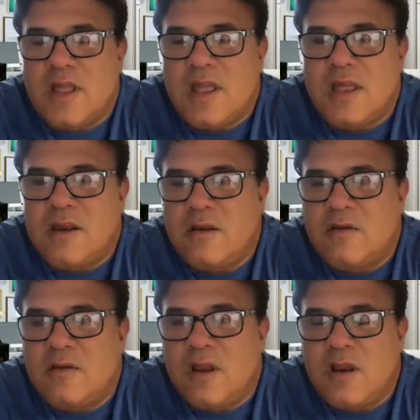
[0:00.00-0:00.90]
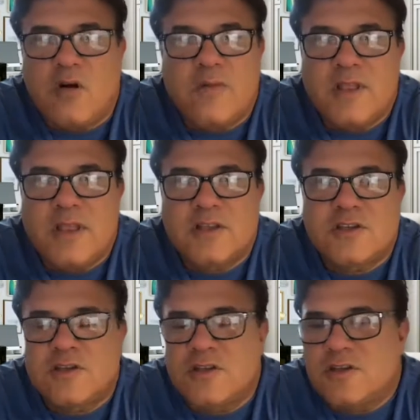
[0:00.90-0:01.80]

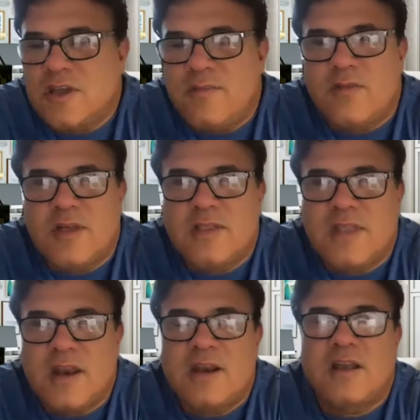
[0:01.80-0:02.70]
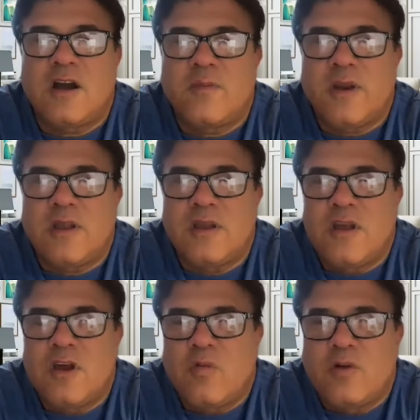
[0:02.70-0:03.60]
it's the same thing that any company
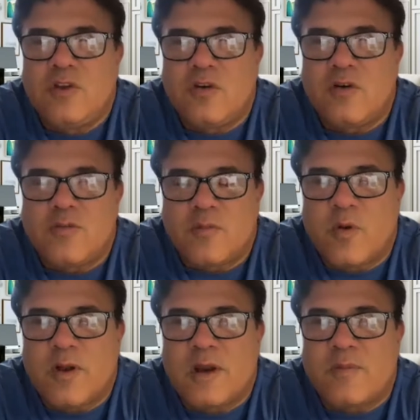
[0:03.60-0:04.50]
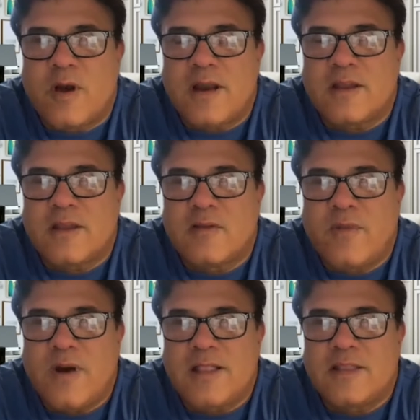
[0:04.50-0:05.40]
would do if they're bringing a product in:
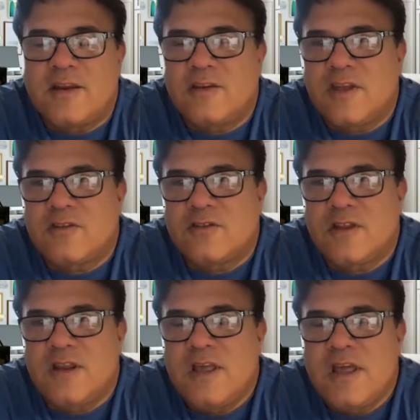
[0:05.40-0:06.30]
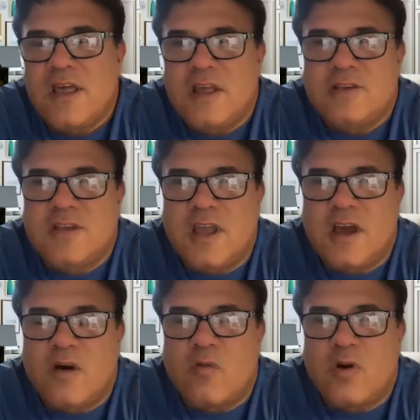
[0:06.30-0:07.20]
pilot it, test it, and see
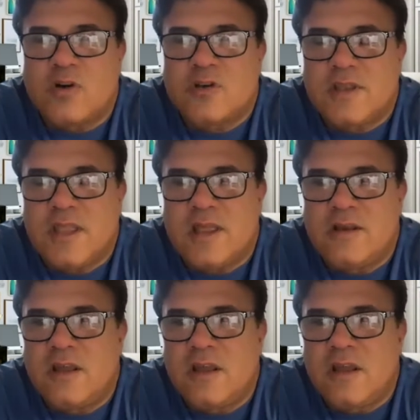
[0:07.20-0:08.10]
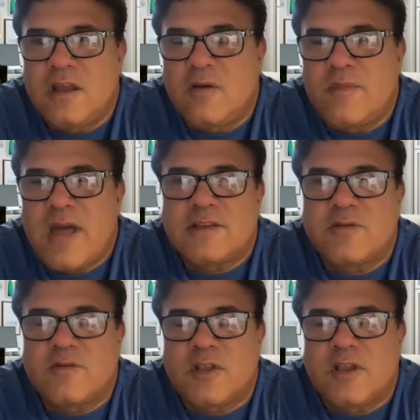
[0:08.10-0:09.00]
how it works, and then
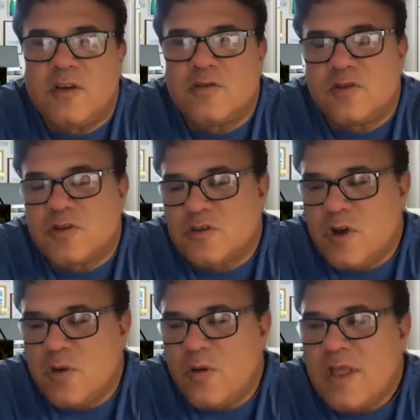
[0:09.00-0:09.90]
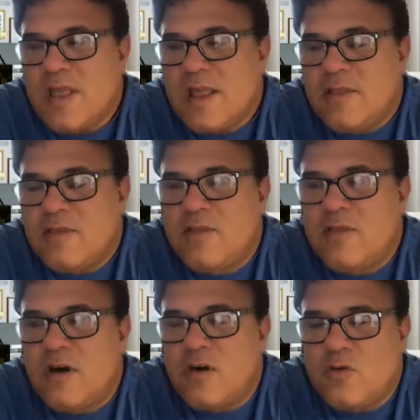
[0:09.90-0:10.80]
massively use it. So
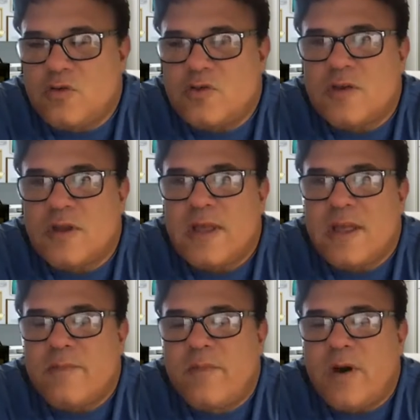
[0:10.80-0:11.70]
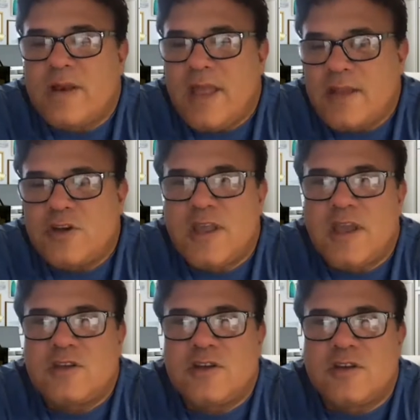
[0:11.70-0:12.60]
those, but
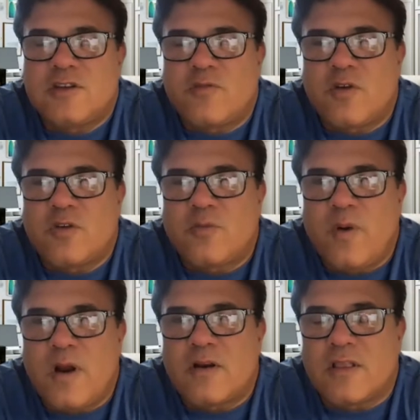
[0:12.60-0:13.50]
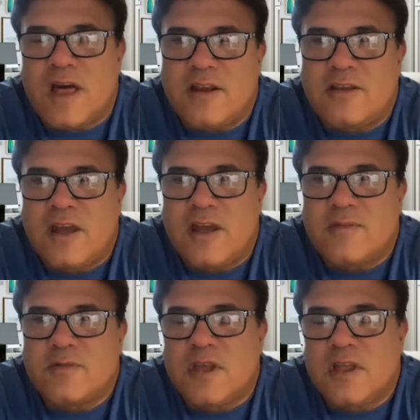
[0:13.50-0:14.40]
education is the first part. A lot of
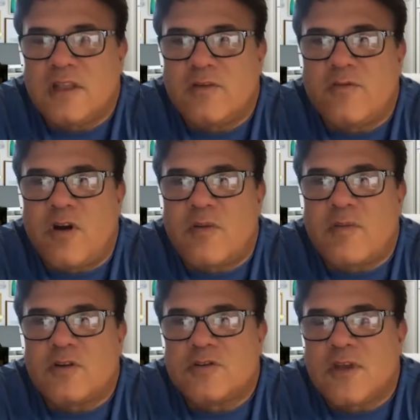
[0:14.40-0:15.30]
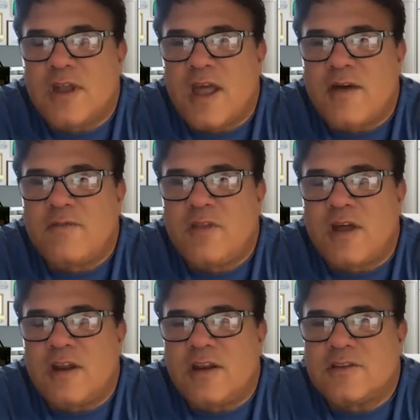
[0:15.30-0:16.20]
times the farmers have
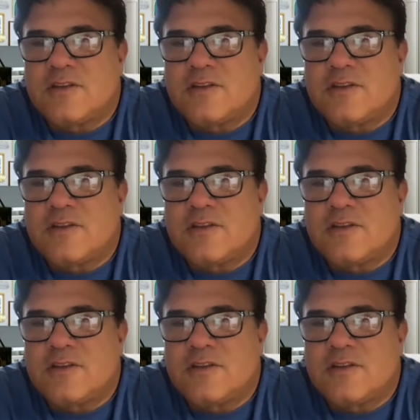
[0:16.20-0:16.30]
done it.